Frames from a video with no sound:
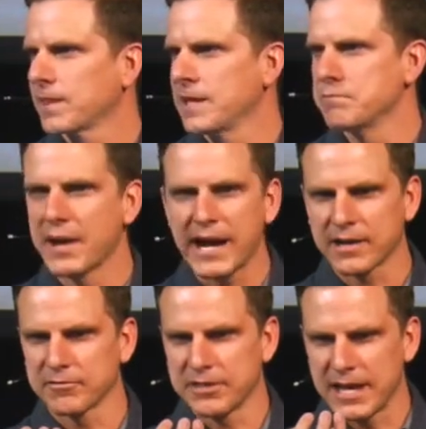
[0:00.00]
in back
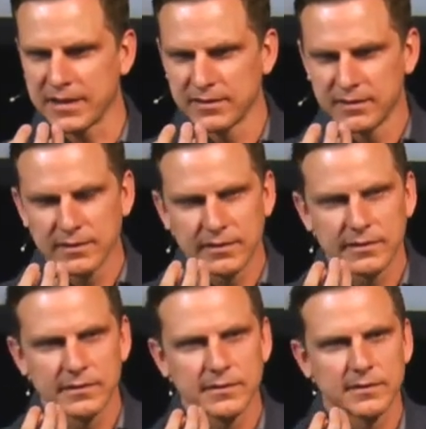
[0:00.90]
of that
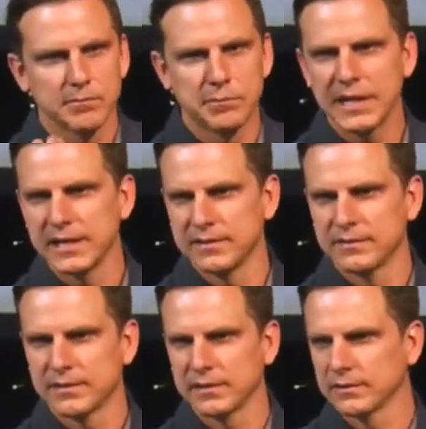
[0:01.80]
bait
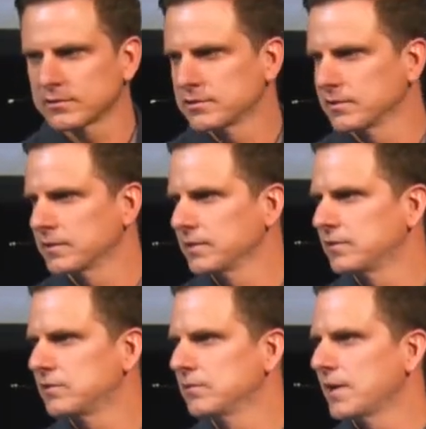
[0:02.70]
that looks so good
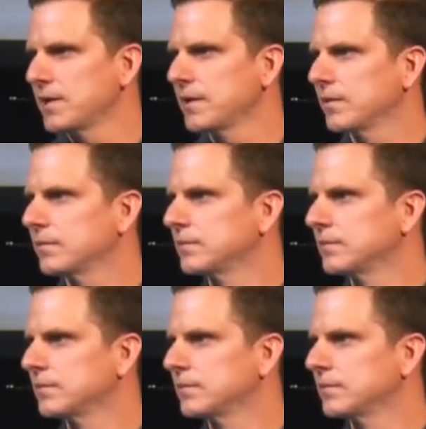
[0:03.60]
to you right now.